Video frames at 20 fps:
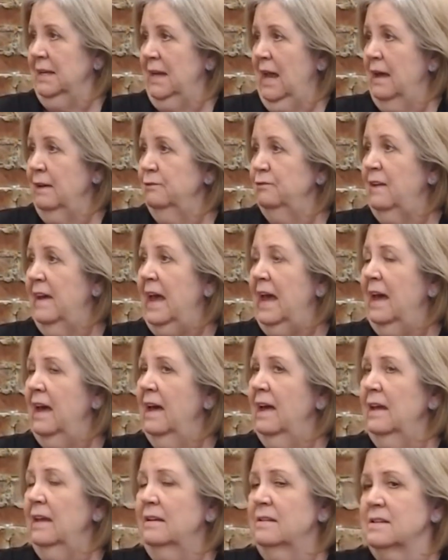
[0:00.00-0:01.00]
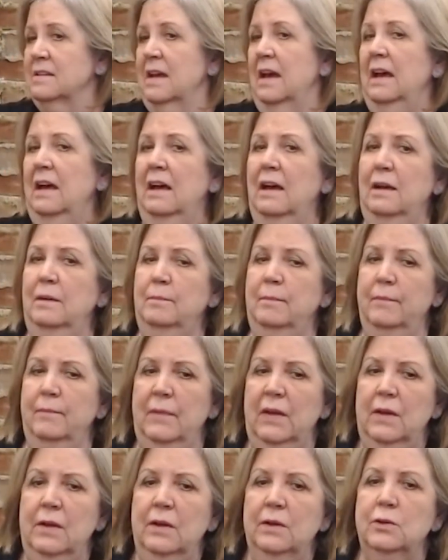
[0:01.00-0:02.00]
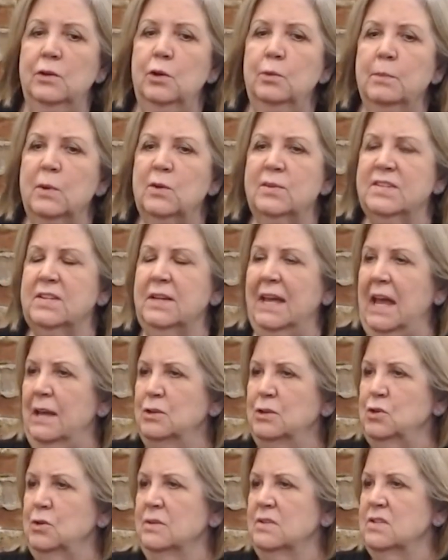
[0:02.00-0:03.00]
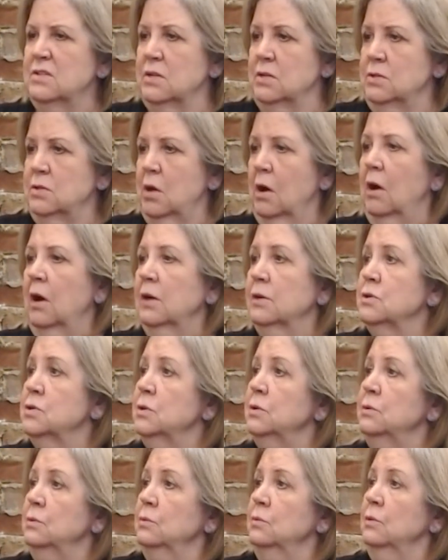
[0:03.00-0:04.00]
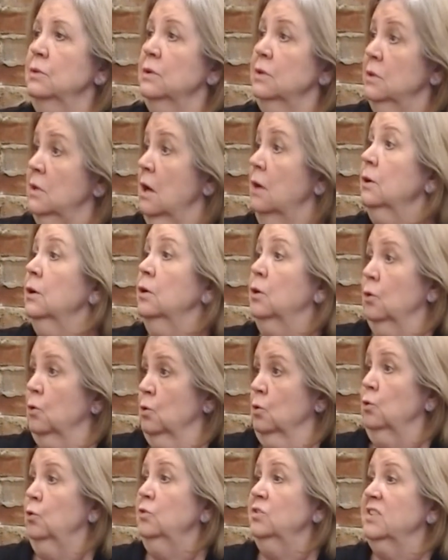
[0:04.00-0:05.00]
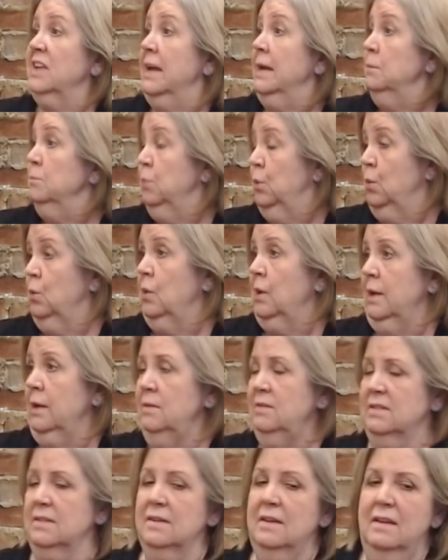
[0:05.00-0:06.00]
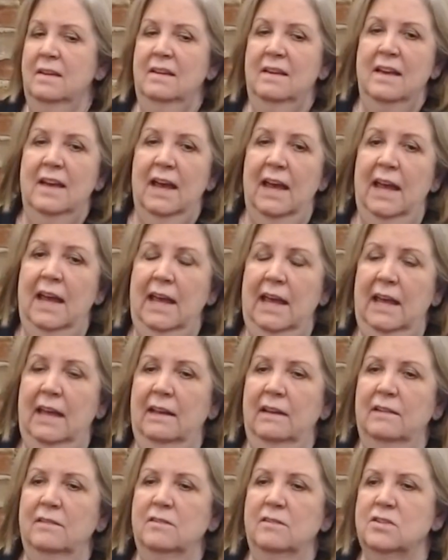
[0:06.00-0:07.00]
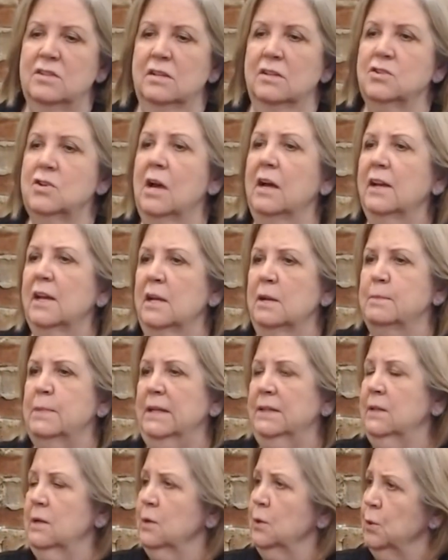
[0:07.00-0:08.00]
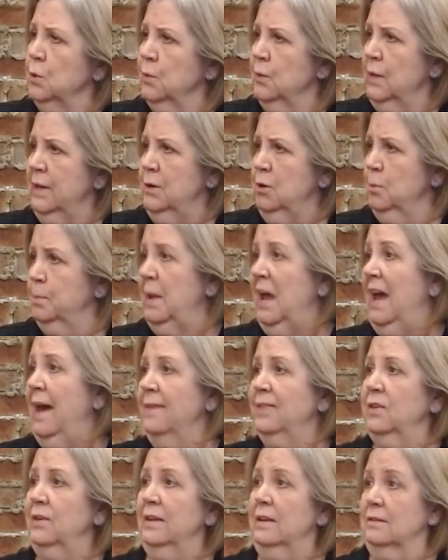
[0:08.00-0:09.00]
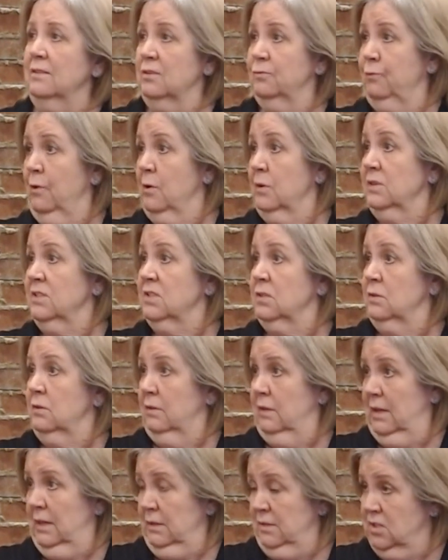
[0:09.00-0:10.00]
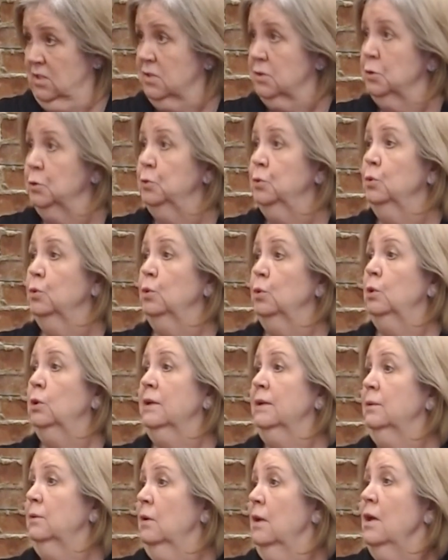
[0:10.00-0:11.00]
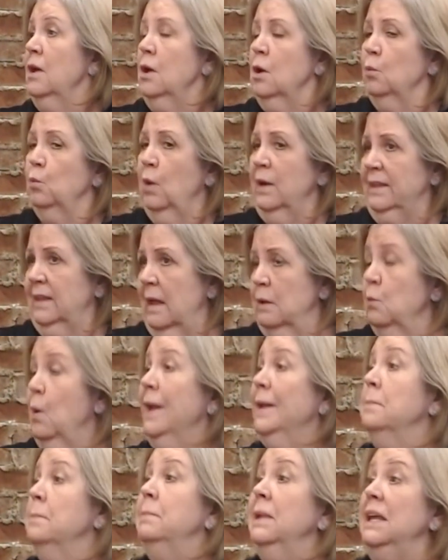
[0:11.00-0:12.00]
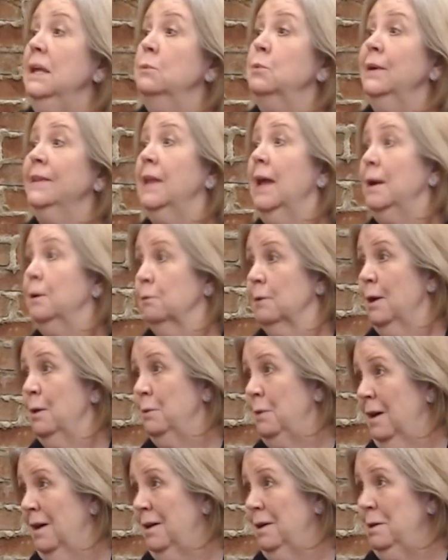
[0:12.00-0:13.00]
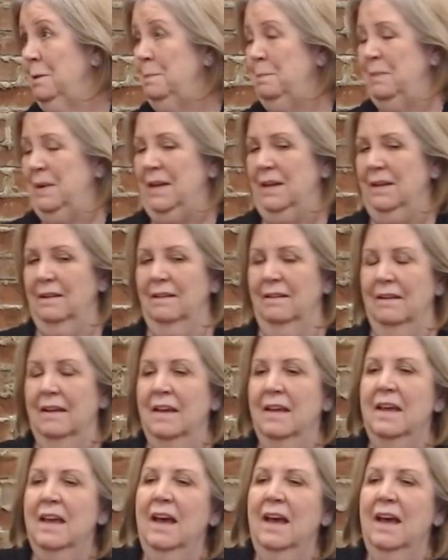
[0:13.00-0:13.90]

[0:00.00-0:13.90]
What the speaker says: and I've had numerous occasions to talk to young girls and boys and talking about their career path as far as in school and what they want to be when they grow up. And